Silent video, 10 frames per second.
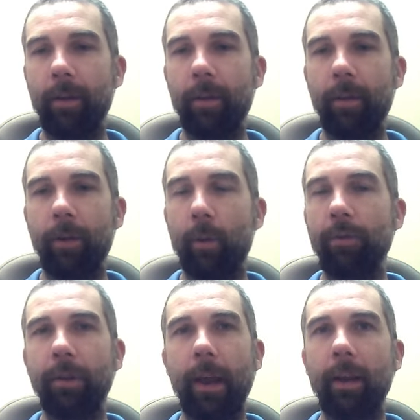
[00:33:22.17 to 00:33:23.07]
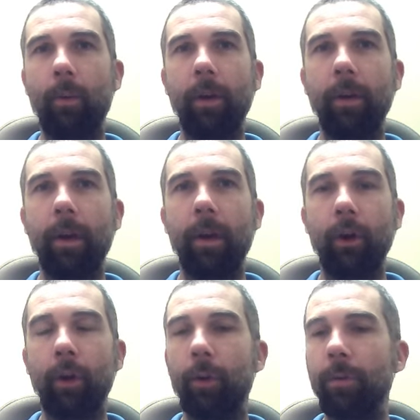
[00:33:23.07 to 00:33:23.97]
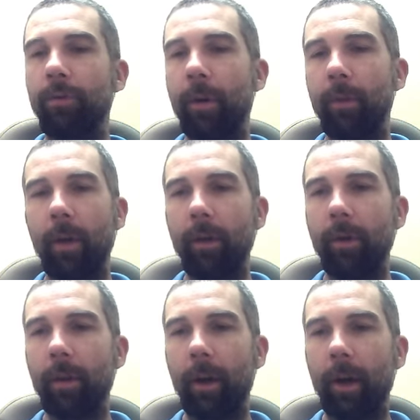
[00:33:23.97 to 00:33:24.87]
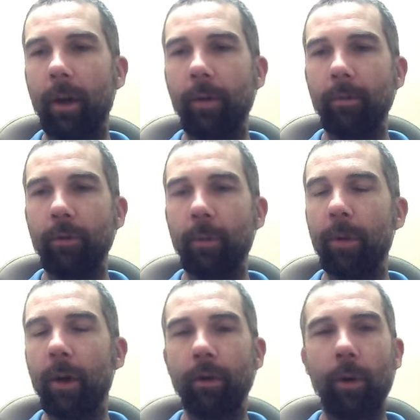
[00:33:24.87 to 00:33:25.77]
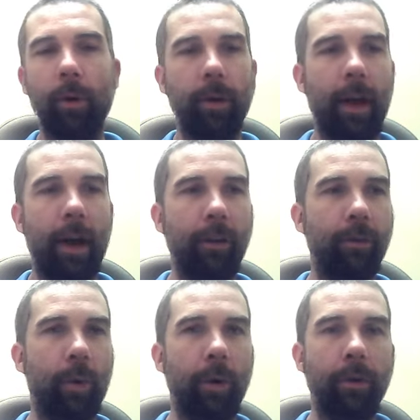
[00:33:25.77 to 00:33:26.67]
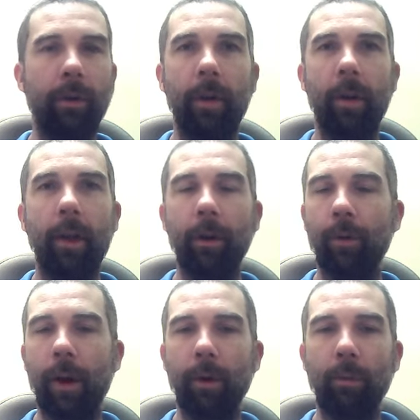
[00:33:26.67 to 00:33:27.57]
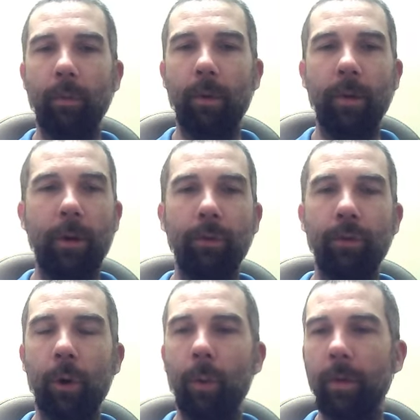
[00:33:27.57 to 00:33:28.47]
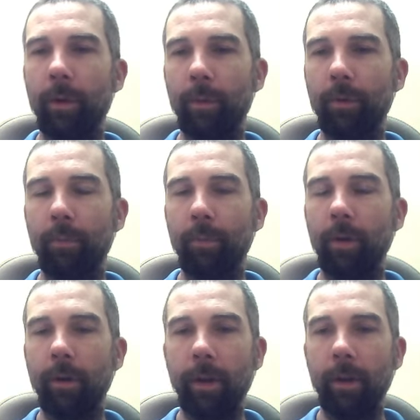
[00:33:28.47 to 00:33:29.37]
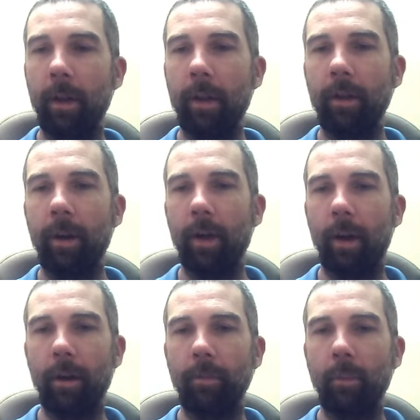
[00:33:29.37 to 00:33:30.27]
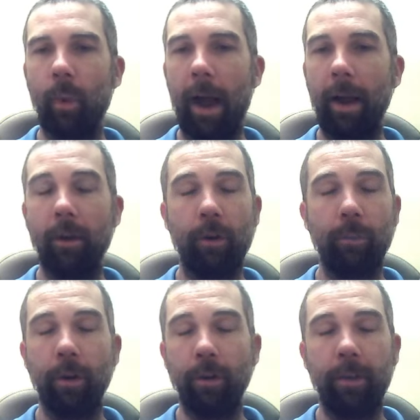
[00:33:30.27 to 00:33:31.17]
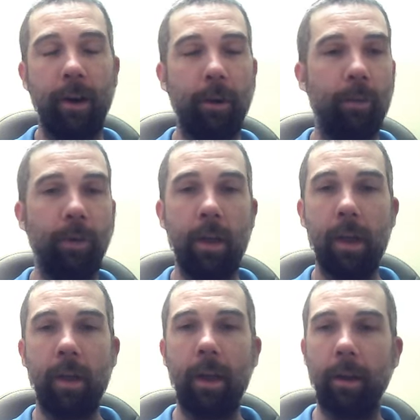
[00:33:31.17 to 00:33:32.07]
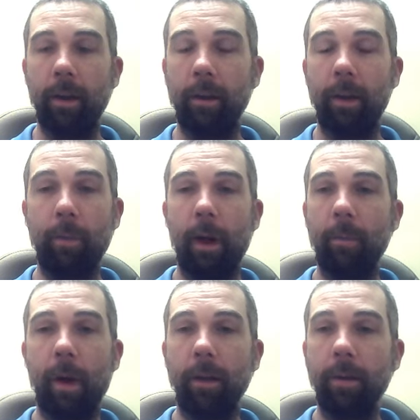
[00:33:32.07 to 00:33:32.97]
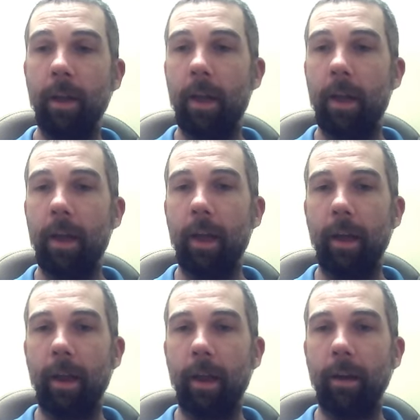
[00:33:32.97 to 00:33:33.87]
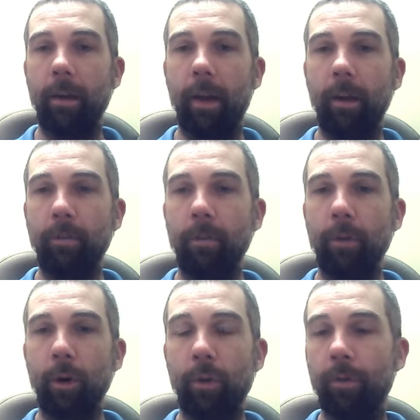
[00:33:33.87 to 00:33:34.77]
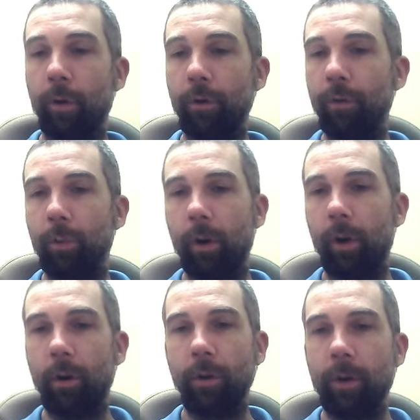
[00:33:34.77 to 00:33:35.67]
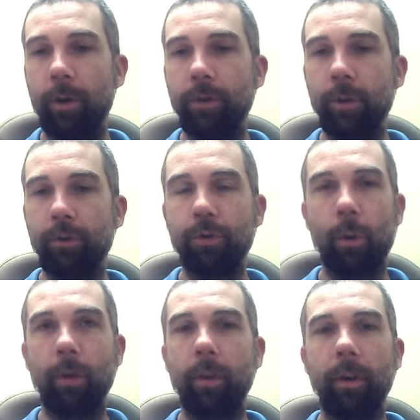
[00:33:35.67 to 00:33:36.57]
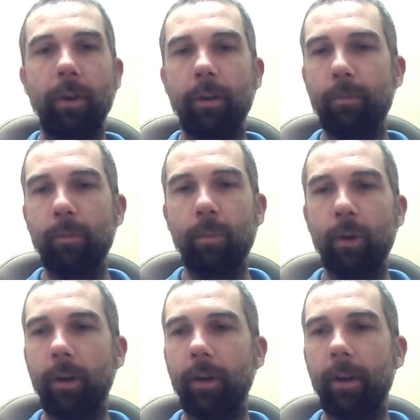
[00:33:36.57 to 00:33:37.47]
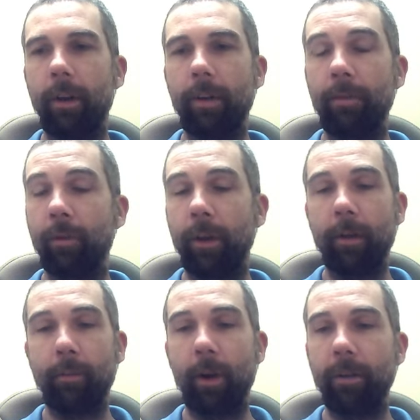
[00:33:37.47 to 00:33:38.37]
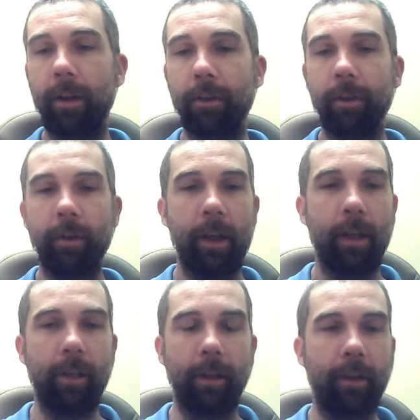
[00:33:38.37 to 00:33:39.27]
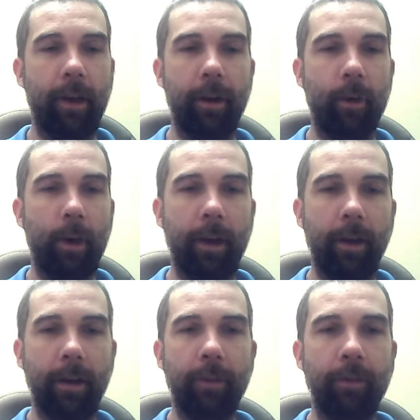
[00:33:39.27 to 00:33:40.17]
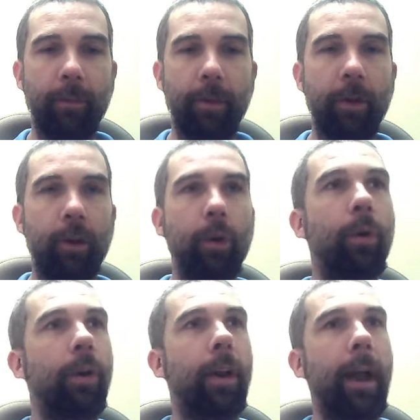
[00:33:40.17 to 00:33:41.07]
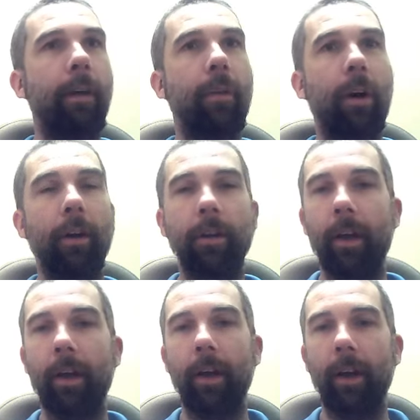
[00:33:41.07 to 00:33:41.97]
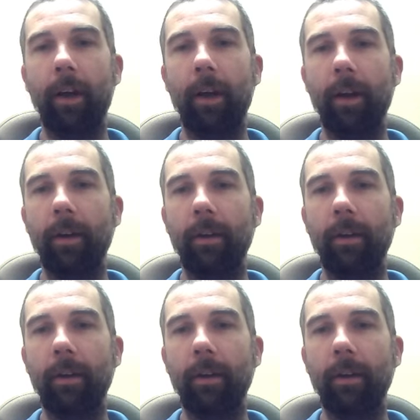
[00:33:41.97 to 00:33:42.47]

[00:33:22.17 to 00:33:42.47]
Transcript: there wasn't anyone. You know, there was some that uh, some of the unknown guys weren't incredible, but there was no one that was completely uh, whack, completely terrible uh, in my mind. And uh, you know, the verses were all so short that it, you could it definitely kept my attention the entire way, and it's something you know you could have on. Uh,